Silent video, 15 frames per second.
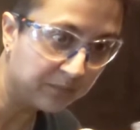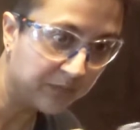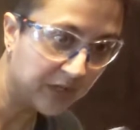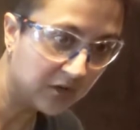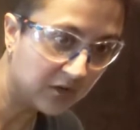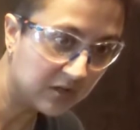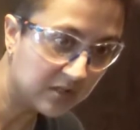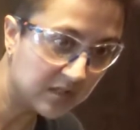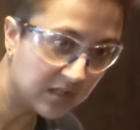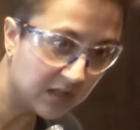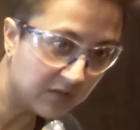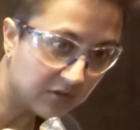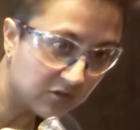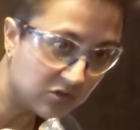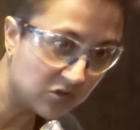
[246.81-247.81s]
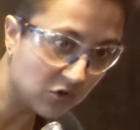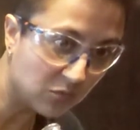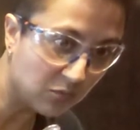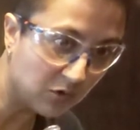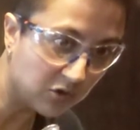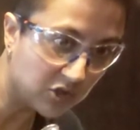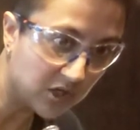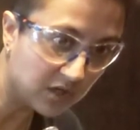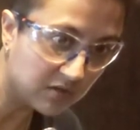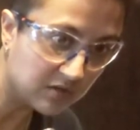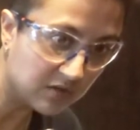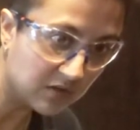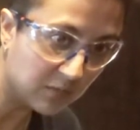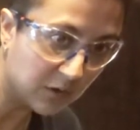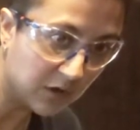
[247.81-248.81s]
And you can see that there's no more chunks
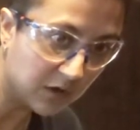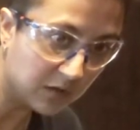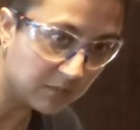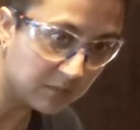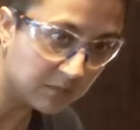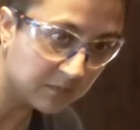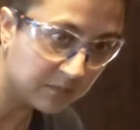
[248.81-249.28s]
on the bottom.